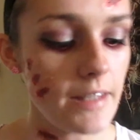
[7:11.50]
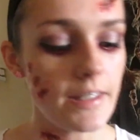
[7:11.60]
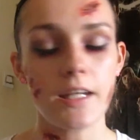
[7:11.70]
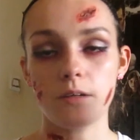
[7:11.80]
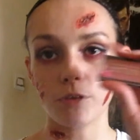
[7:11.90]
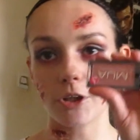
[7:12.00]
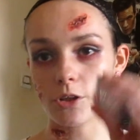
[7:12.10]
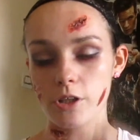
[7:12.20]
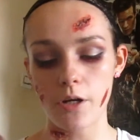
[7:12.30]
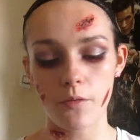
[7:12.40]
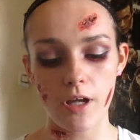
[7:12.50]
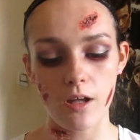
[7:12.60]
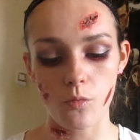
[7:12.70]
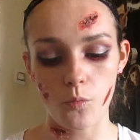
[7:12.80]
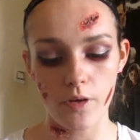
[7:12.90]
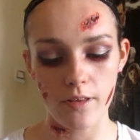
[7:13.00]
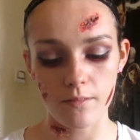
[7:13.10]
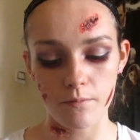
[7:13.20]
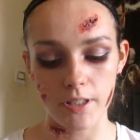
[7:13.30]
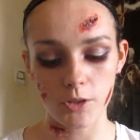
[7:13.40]
And then I'm just going to go in
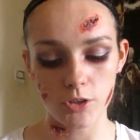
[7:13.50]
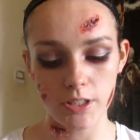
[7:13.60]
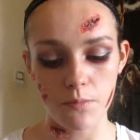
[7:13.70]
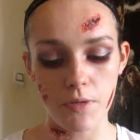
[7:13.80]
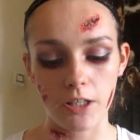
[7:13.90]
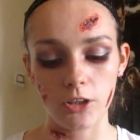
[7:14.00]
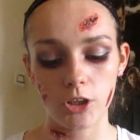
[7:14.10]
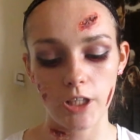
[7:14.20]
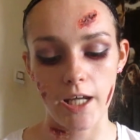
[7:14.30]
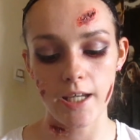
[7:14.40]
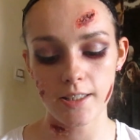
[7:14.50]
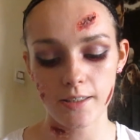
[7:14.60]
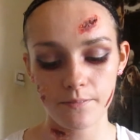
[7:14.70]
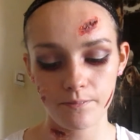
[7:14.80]
with my dusky pink shade